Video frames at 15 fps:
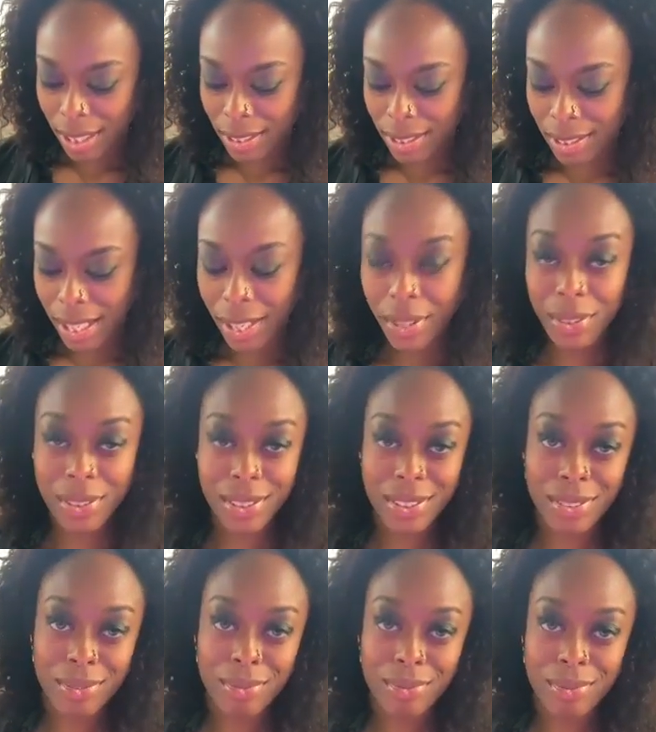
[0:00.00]
at the Sound,
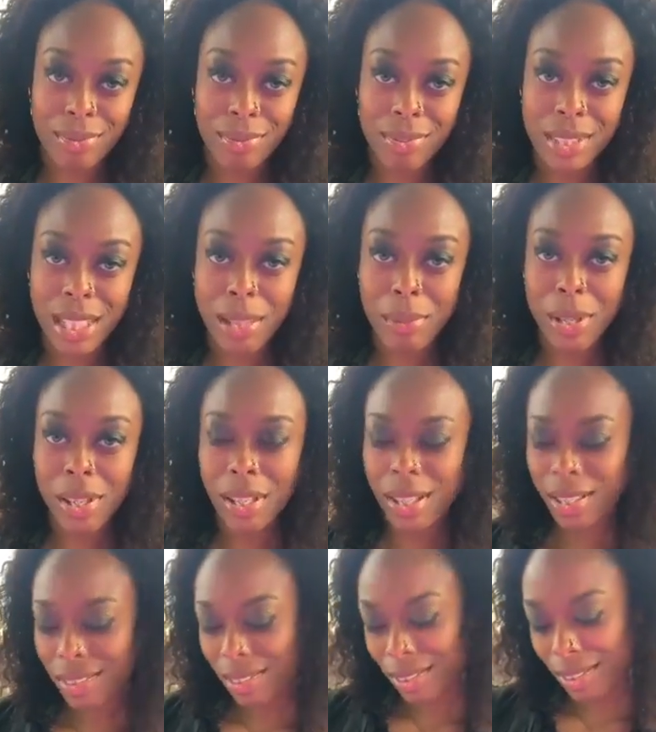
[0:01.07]
Del
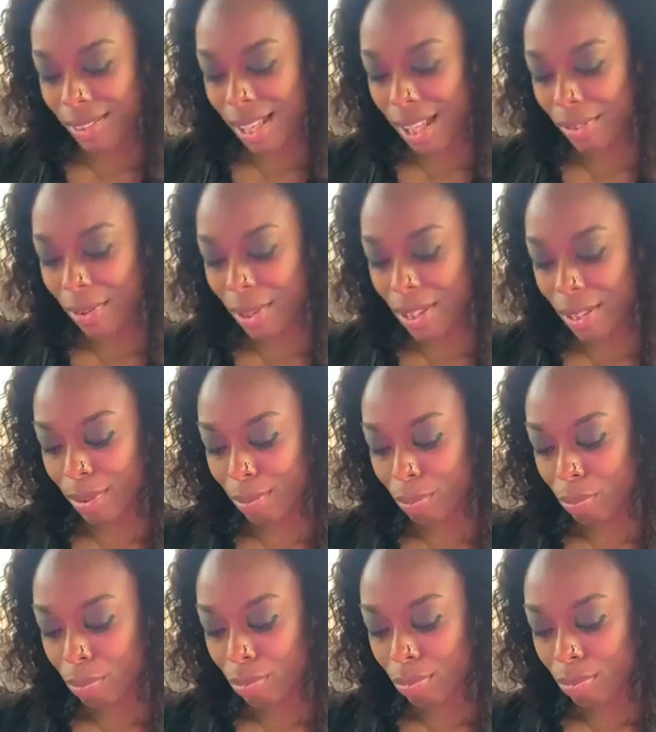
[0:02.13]
Mar, California.